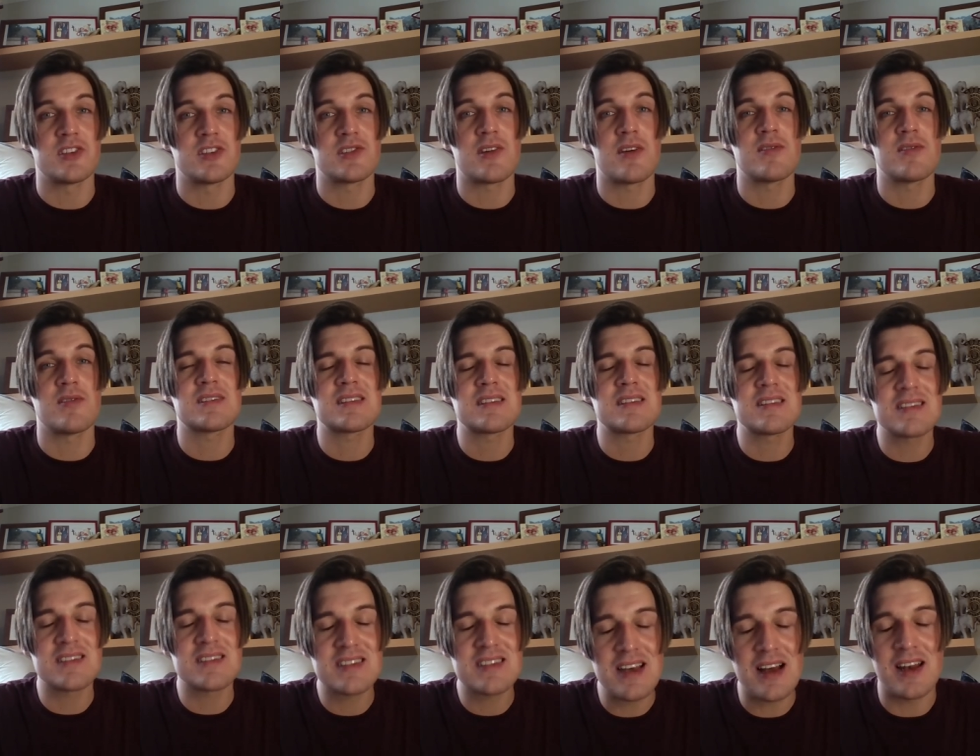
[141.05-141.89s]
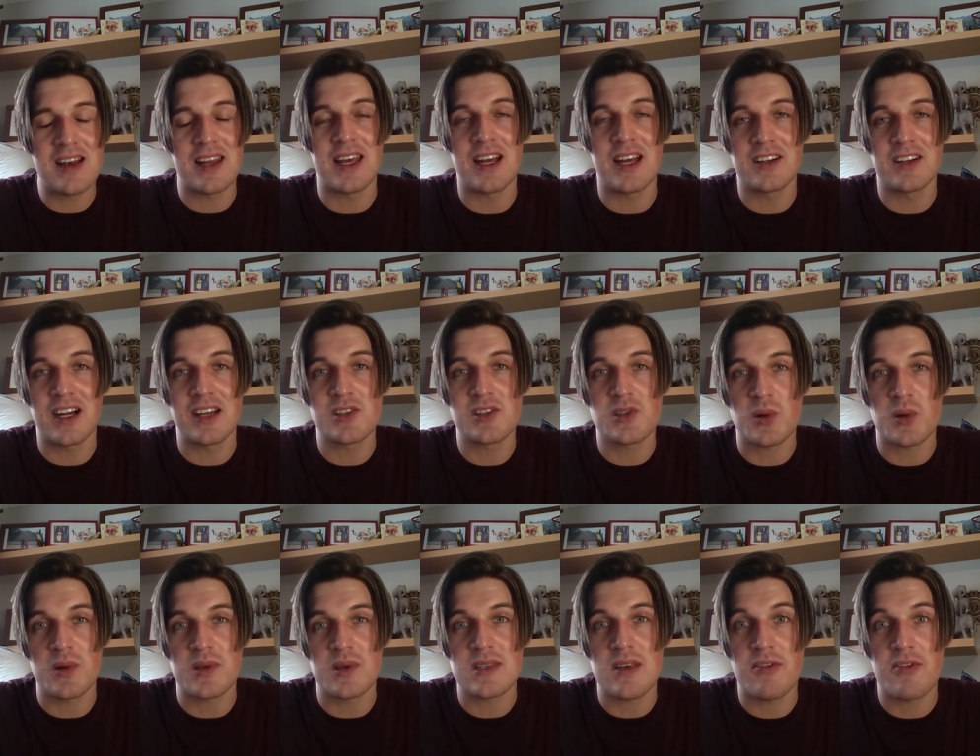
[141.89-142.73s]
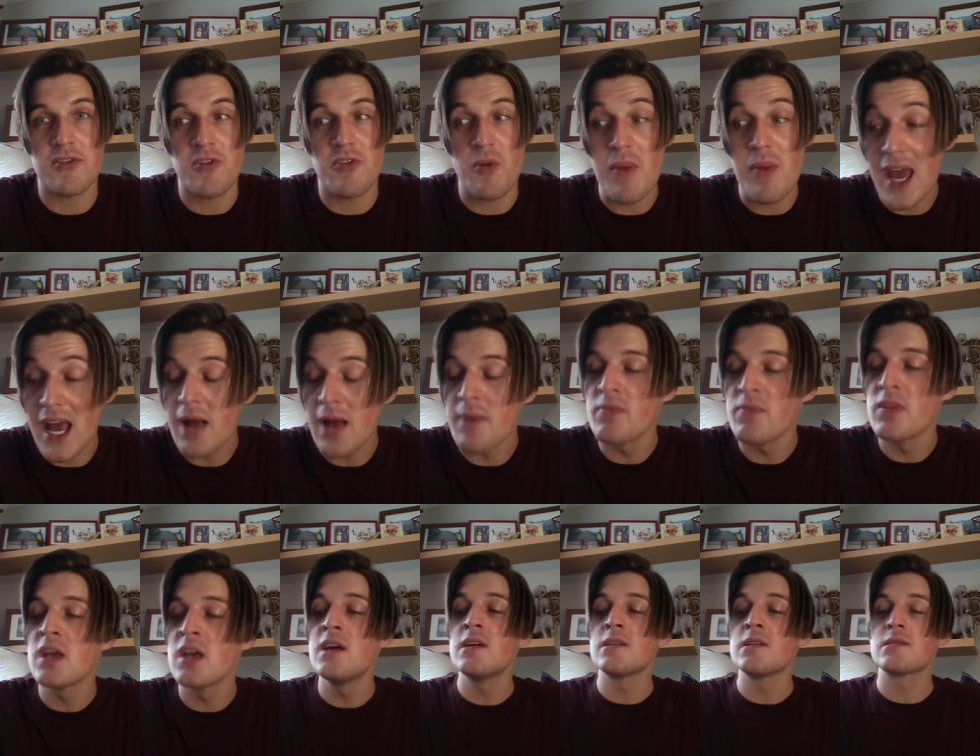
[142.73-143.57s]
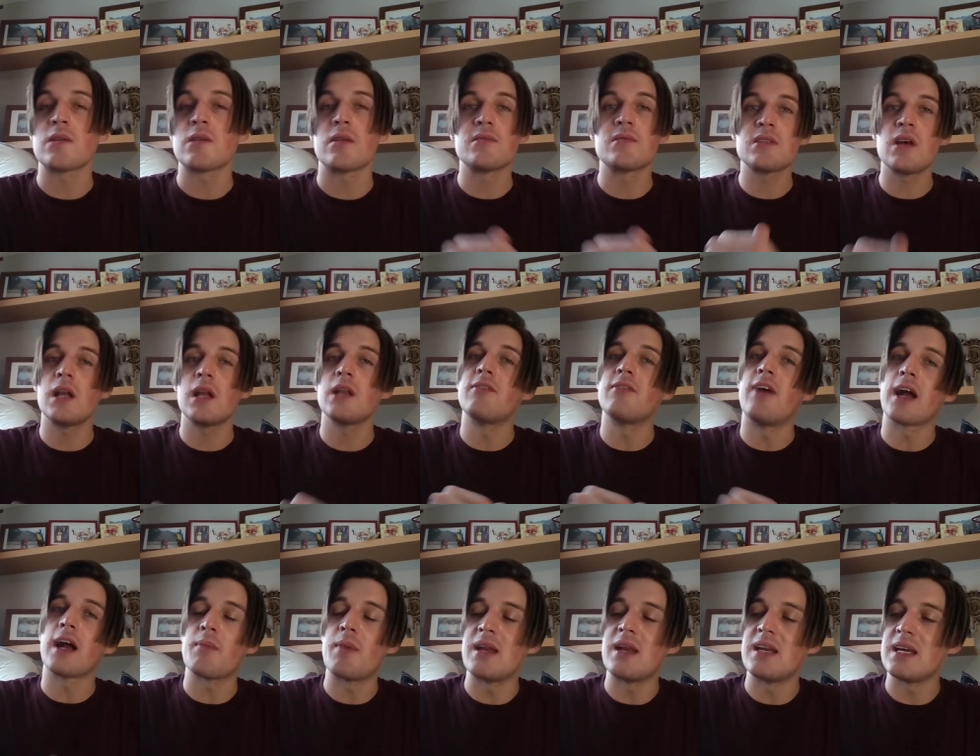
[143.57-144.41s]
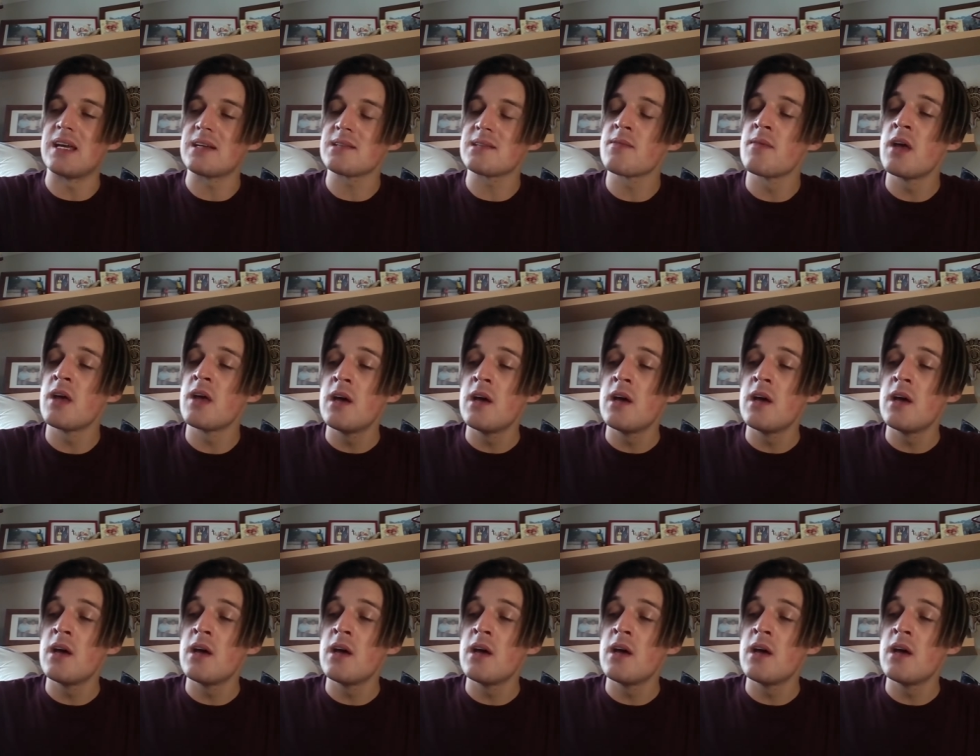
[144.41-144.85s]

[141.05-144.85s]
So it's certainly a great choice for me. So I'd certainly recommend it.